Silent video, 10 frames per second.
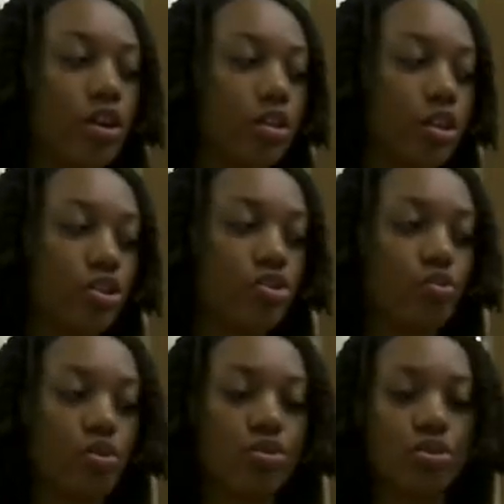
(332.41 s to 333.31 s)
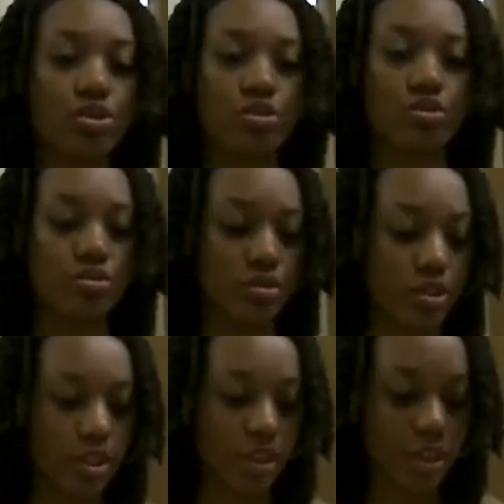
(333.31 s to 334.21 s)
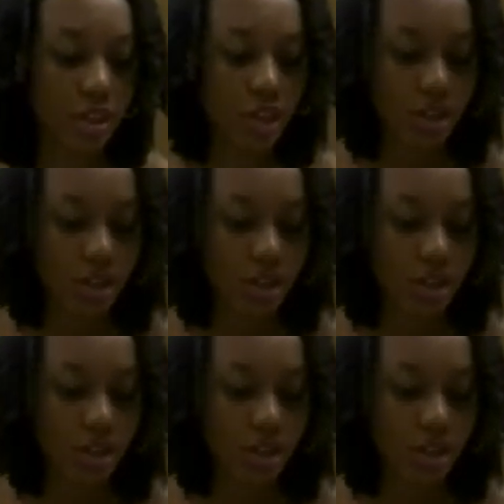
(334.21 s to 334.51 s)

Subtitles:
then you want to use the